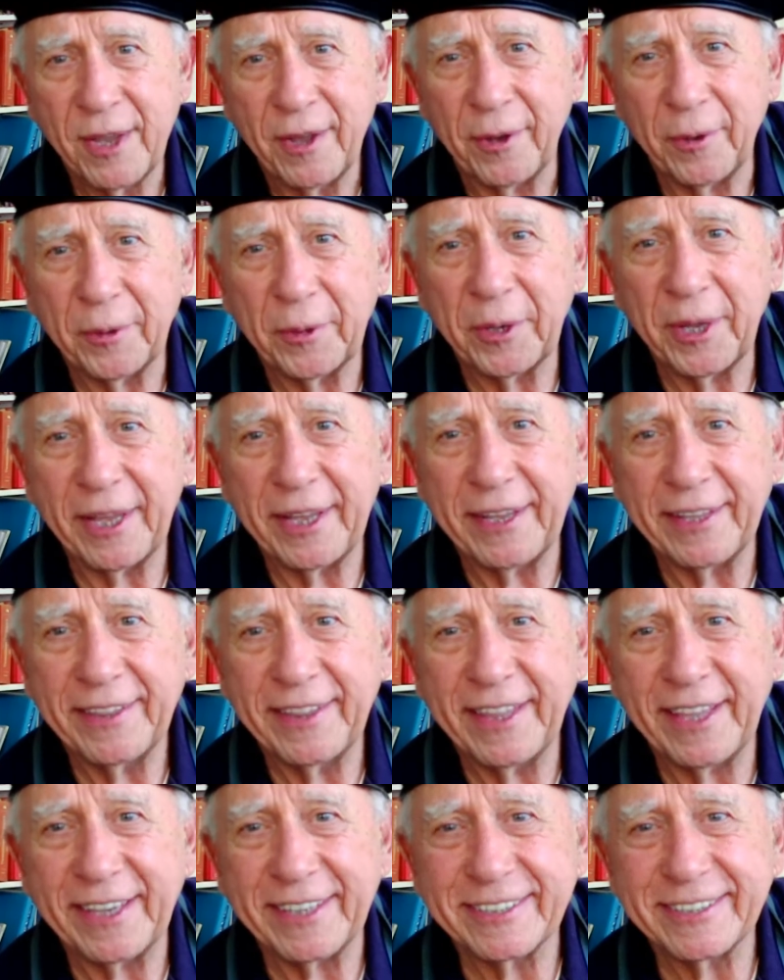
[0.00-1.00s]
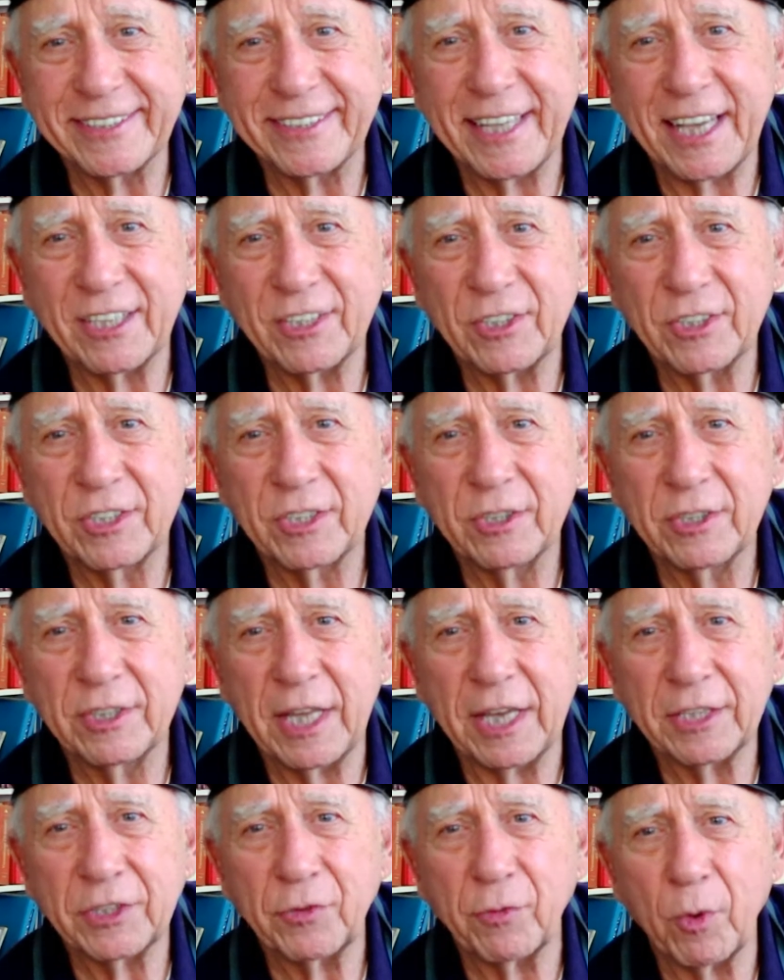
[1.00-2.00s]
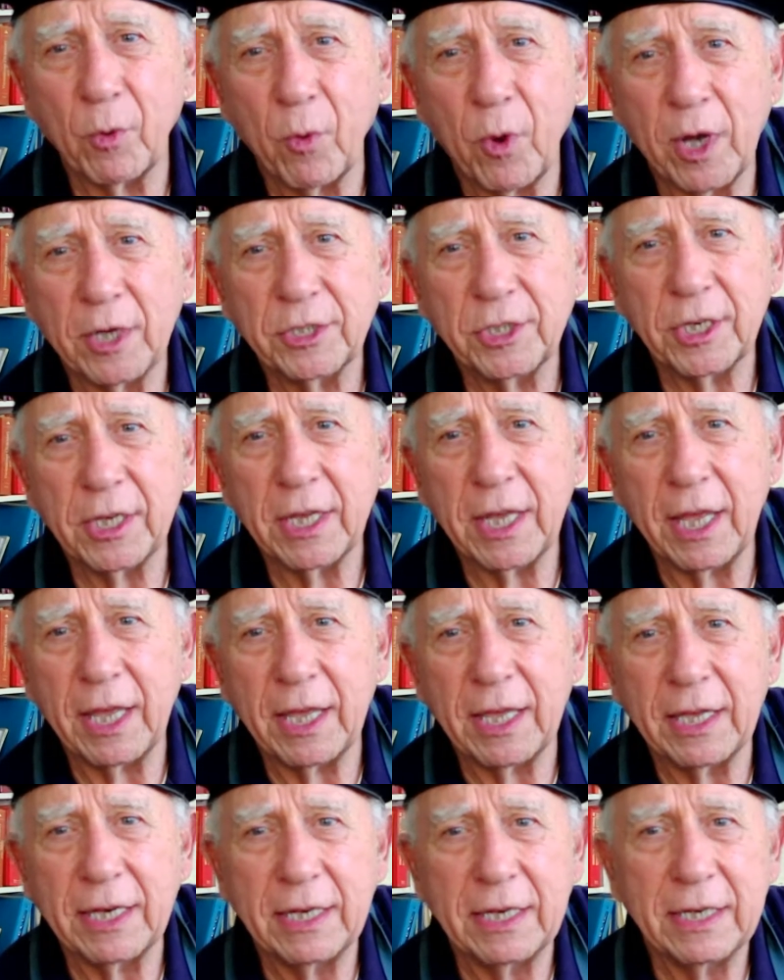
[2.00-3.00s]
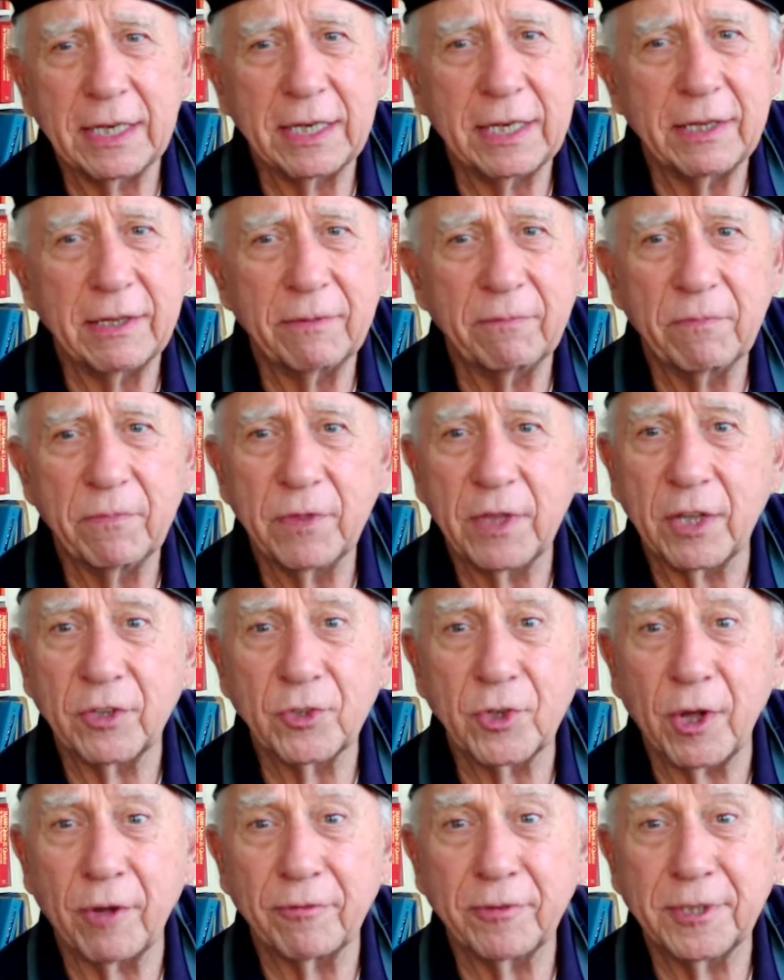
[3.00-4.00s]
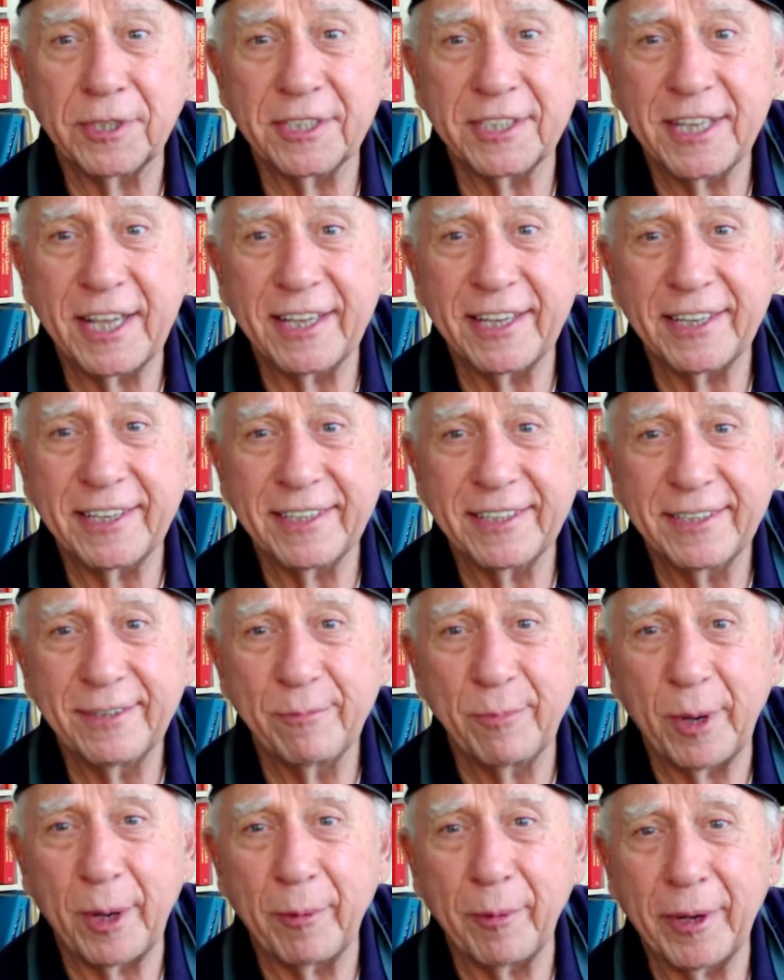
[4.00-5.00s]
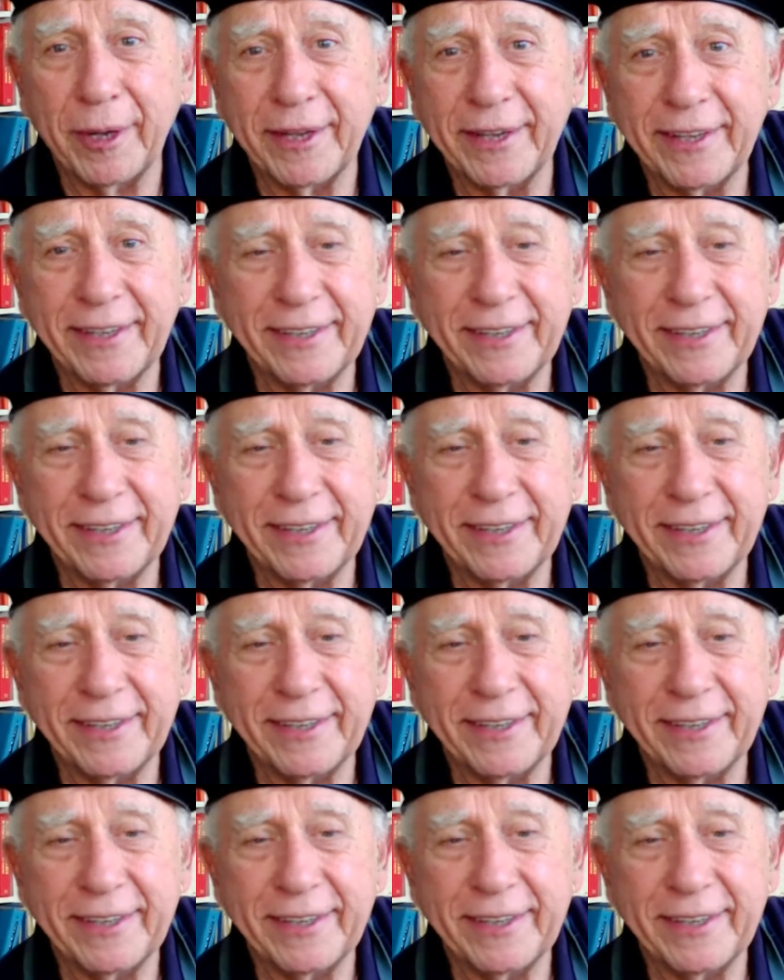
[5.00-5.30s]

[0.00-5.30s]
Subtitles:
Okay, thanks. Thanks for watching, and that's all for today. Bye-bye.